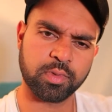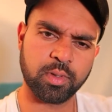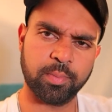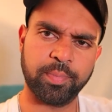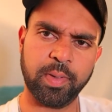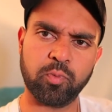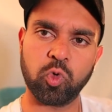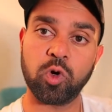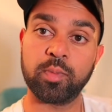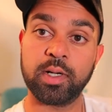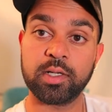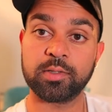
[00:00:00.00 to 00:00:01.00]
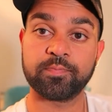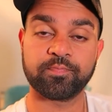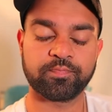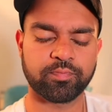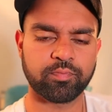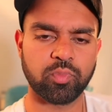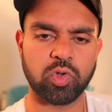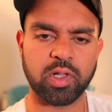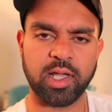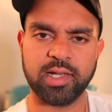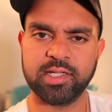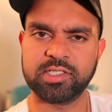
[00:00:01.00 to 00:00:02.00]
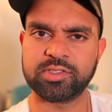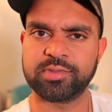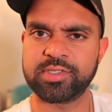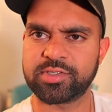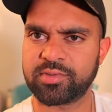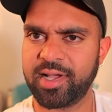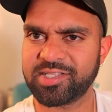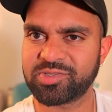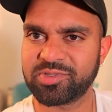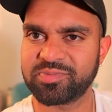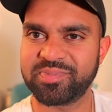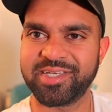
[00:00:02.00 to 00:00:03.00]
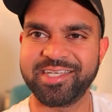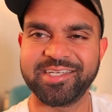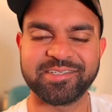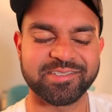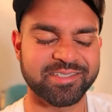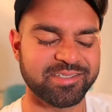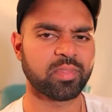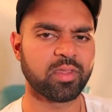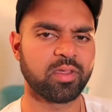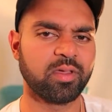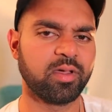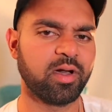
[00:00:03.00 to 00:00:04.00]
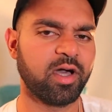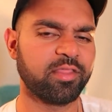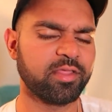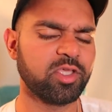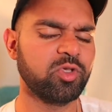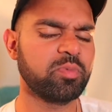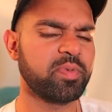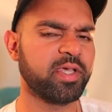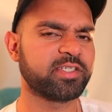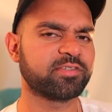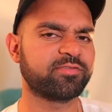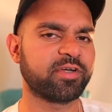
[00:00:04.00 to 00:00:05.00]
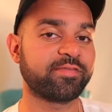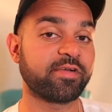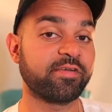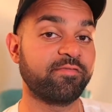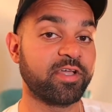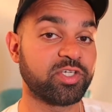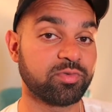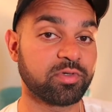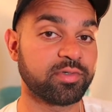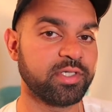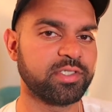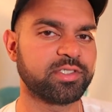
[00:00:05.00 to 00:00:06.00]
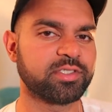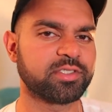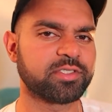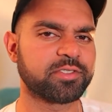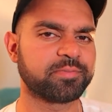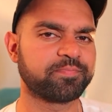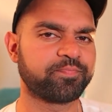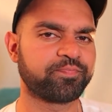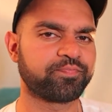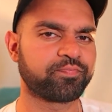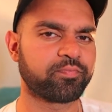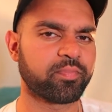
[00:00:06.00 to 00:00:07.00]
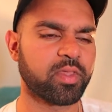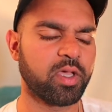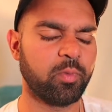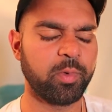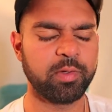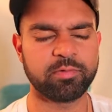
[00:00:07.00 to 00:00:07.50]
A bit warmer, more likely to interact with me. I think human beings are very, very visual creatures. We